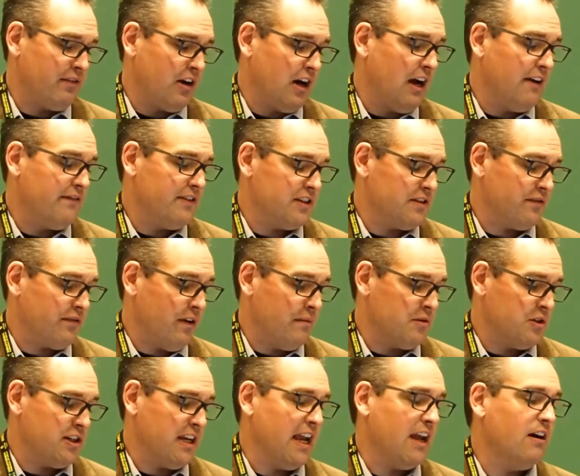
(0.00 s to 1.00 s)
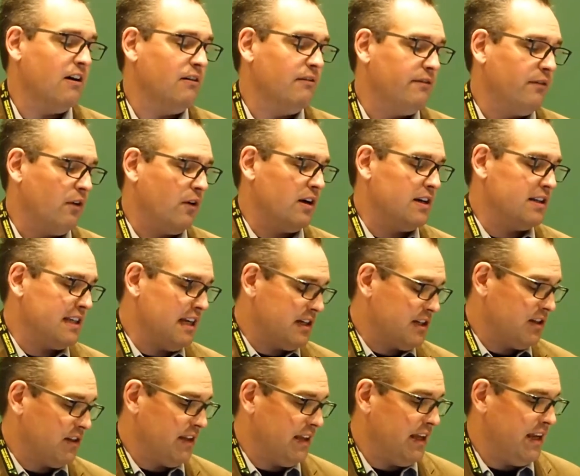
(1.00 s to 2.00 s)
for office from jail for
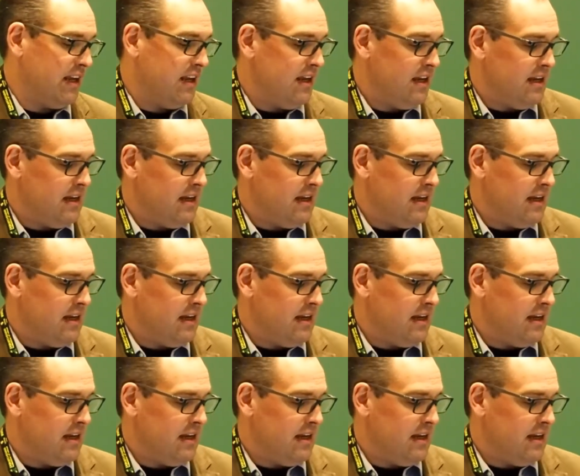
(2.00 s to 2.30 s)
essentially